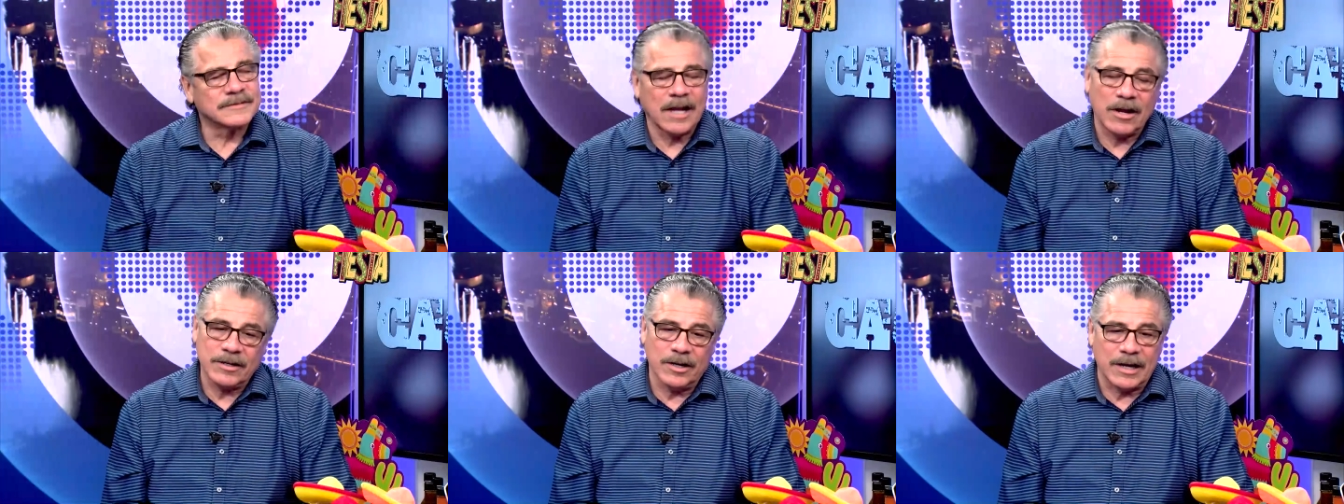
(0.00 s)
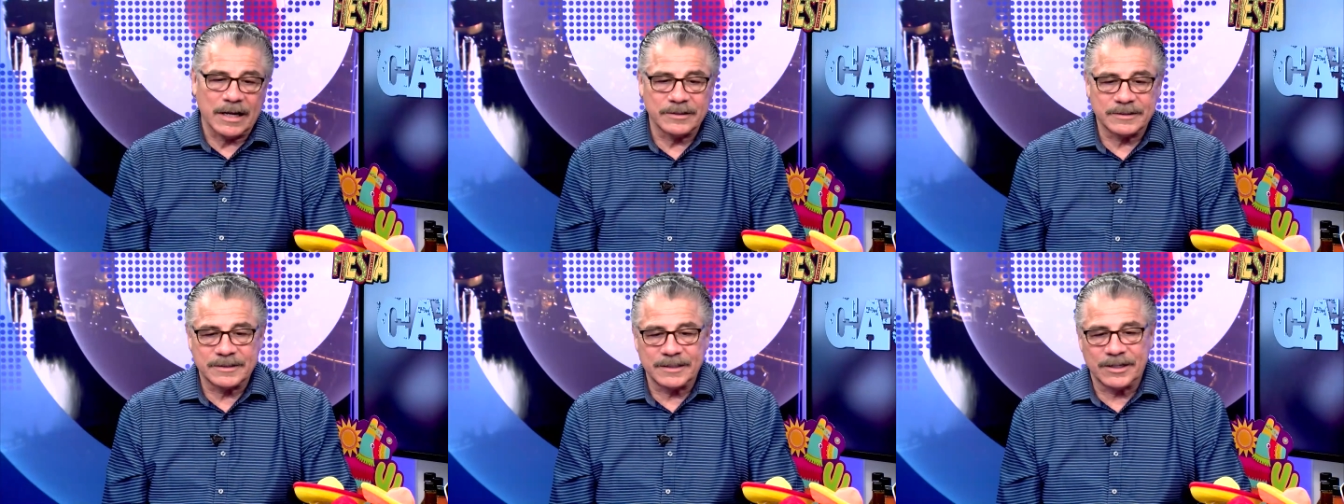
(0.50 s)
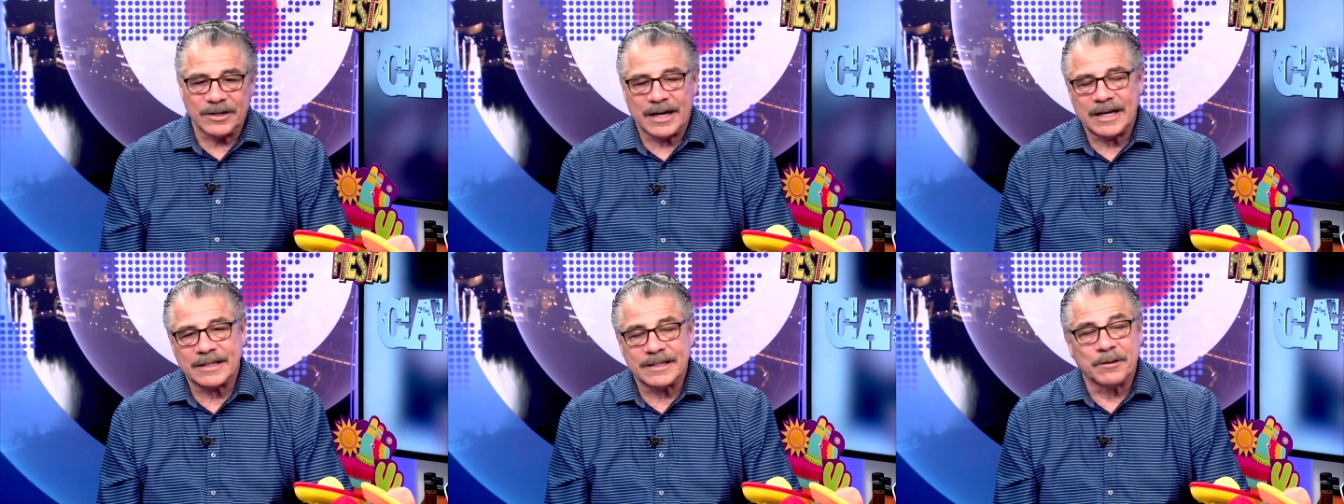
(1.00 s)
No,
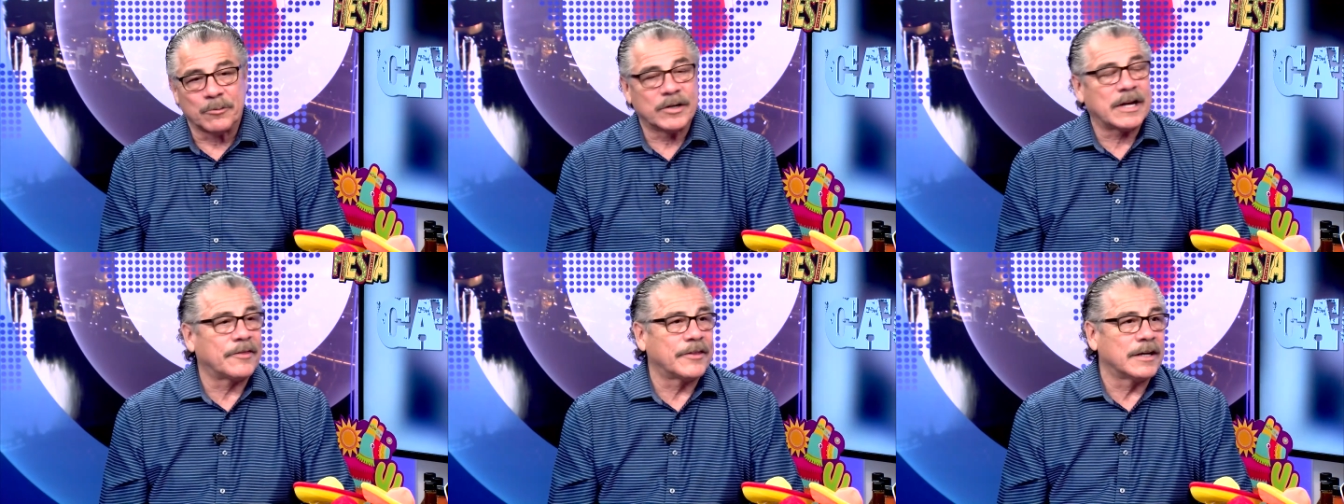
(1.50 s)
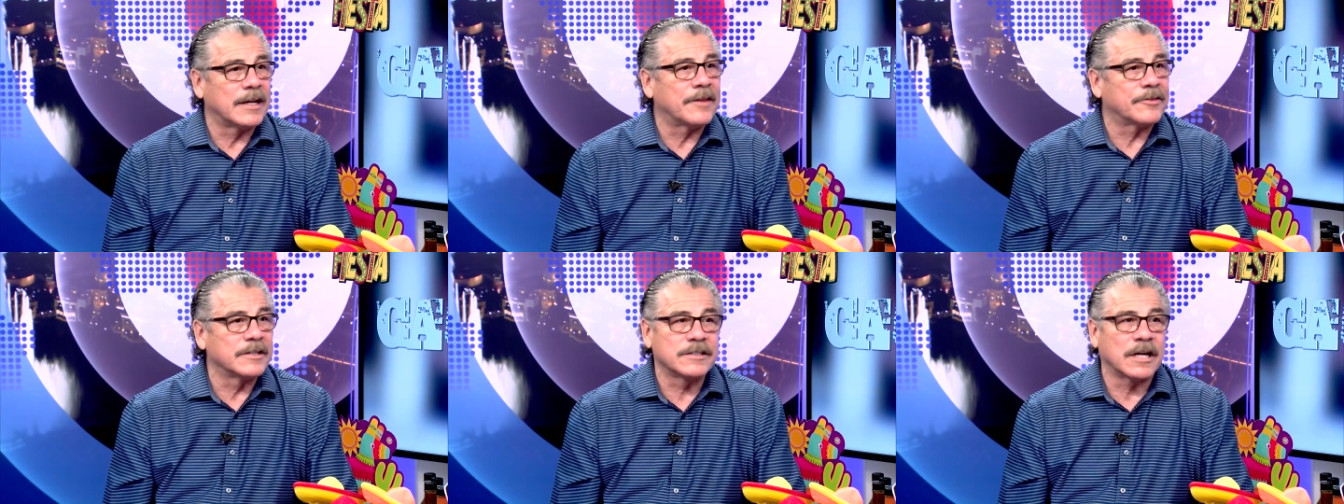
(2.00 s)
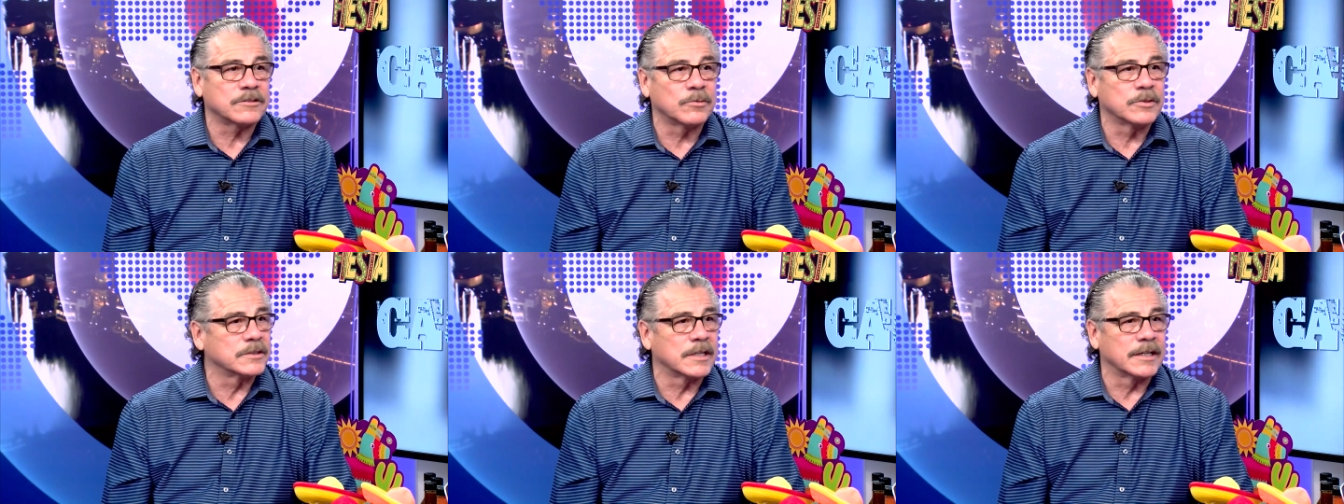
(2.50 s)
I number one, I thought Anthony Joshua
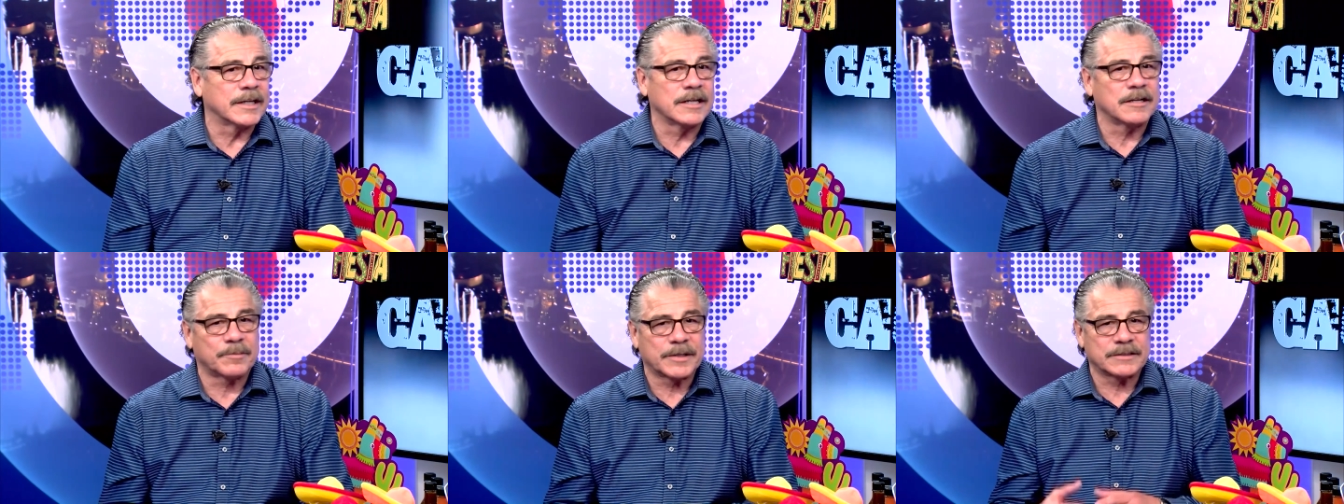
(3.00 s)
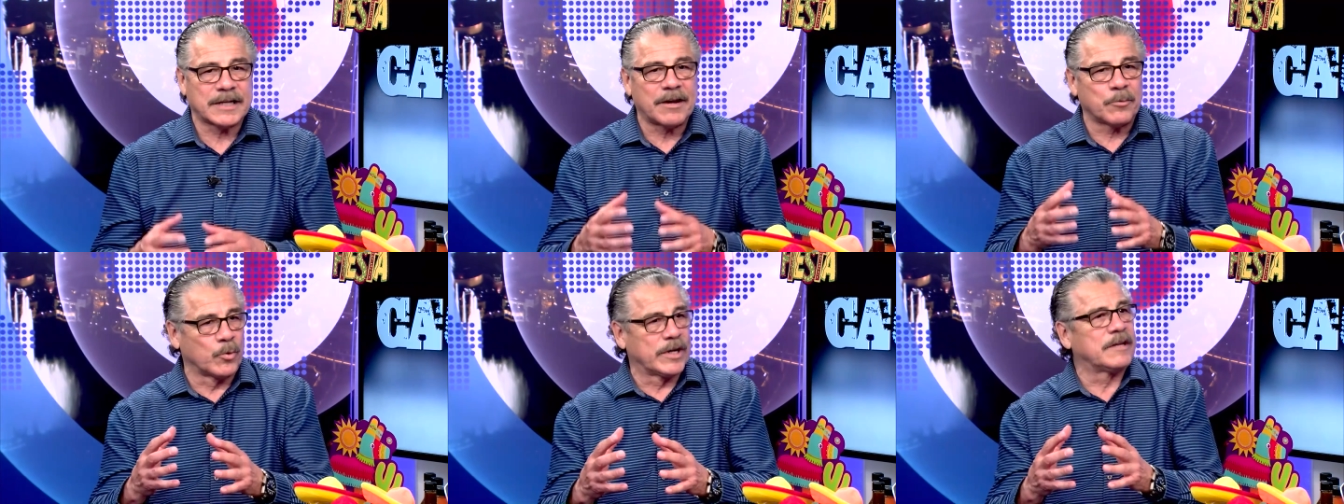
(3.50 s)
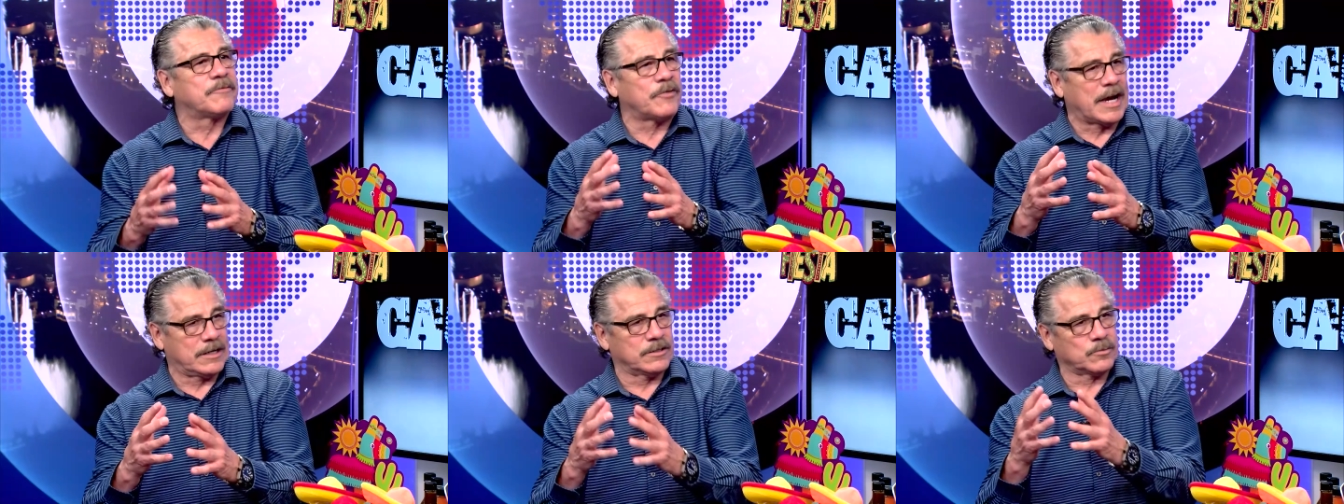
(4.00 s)
wasn't going to get up, because I read
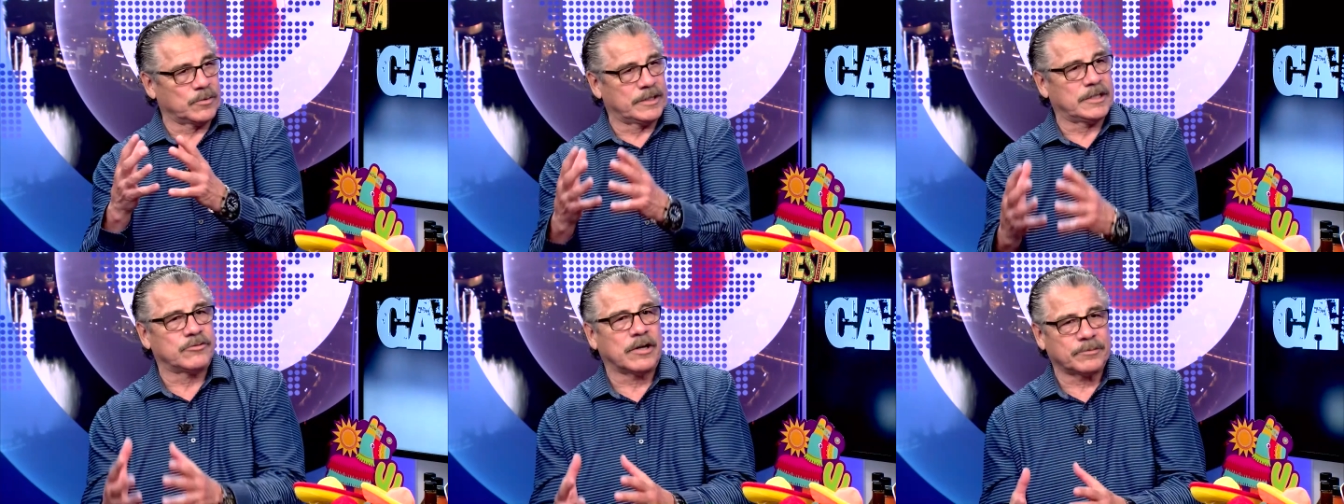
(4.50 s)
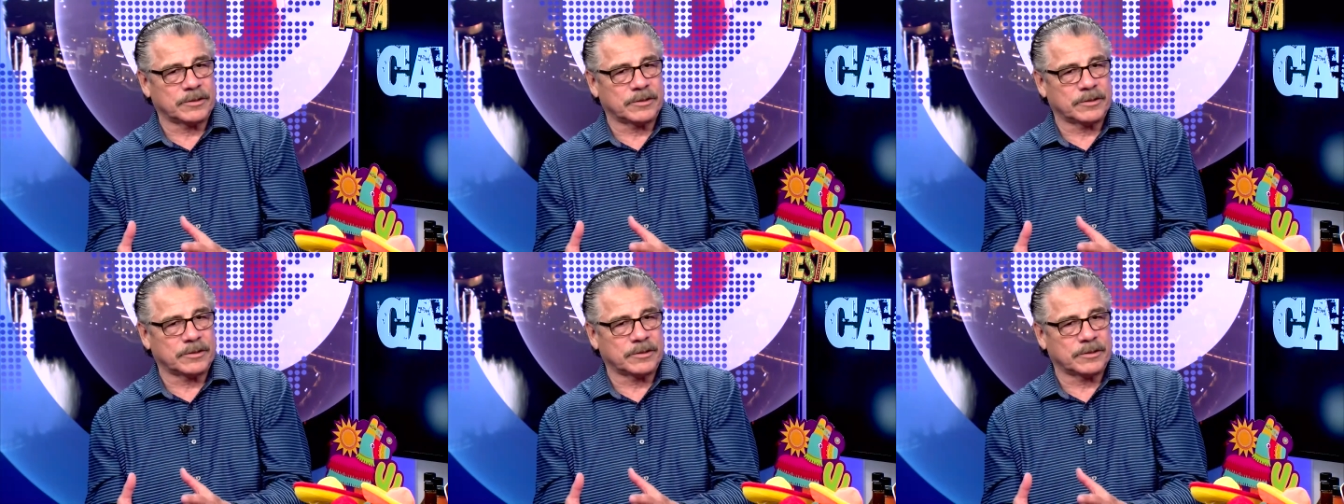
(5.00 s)
fighters when they drop.